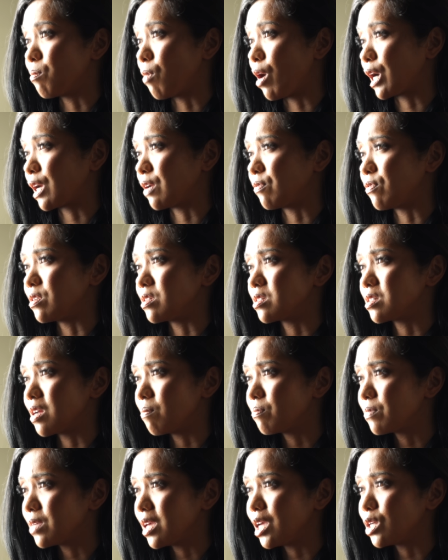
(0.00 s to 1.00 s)
the market for
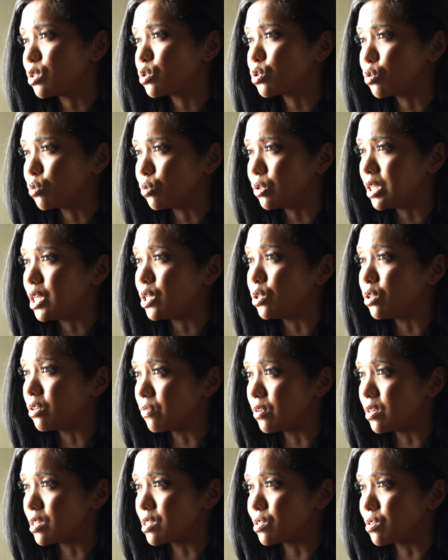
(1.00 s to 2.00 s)
something truly
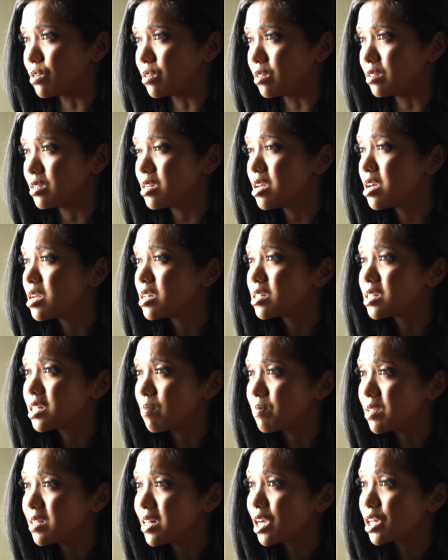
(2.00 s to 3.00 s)
universal, something